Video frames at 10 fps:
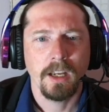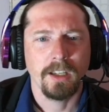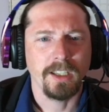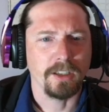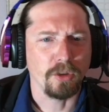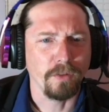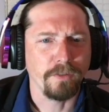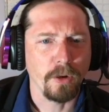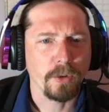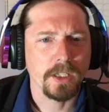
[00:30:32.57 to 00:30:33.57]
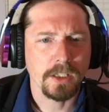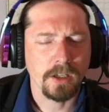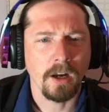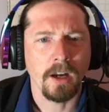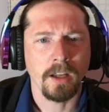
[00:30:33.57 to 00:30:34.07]
You get too focused
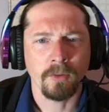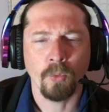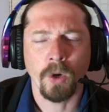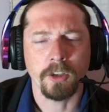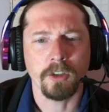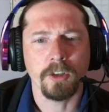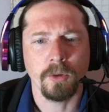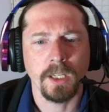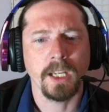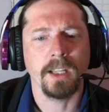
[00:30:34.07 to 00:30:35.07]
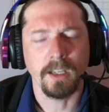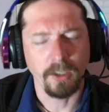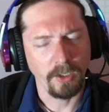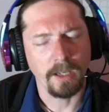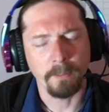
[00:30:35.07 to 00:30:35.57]
on what you're doing and then you
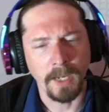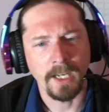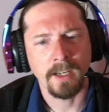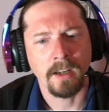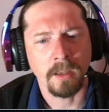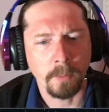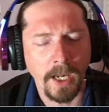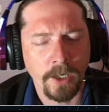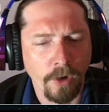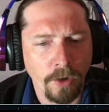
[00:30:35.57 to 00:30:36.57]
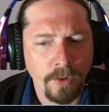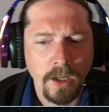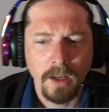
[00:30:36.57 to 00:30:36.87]
get mated on the back row.